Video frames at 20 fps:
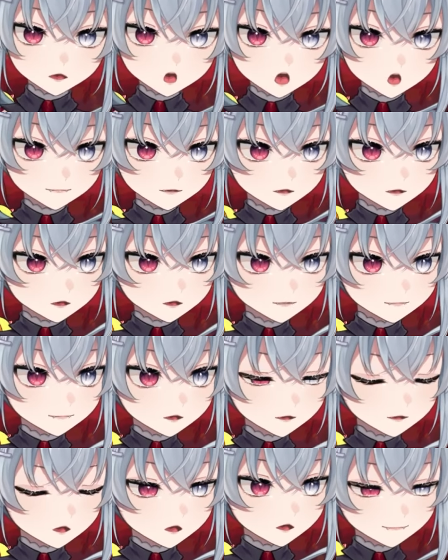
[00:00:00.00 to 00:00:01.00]
have one of them
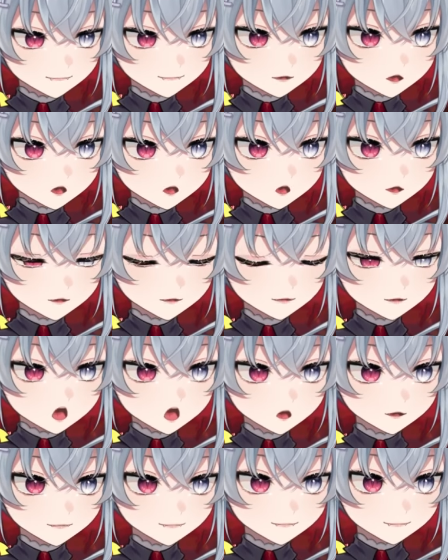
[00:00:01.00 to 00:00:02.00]
be like, GEEGA is
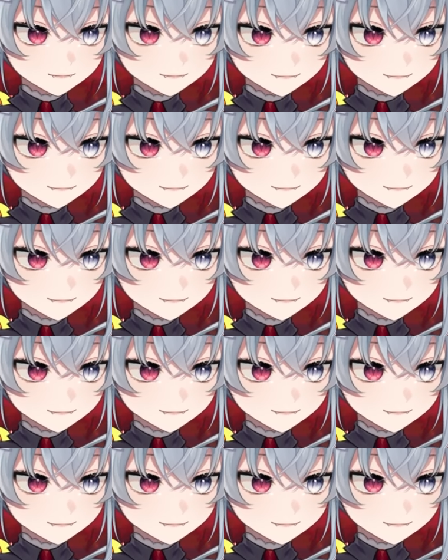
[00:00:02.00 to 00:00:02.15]
live.